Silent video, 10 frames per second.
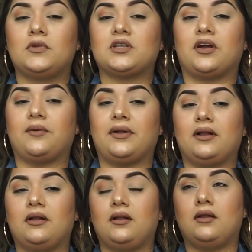do. Sorry. So we're
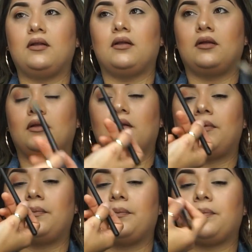just using
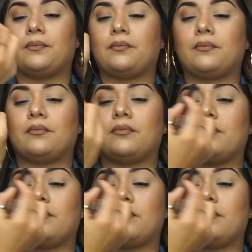sombrero and then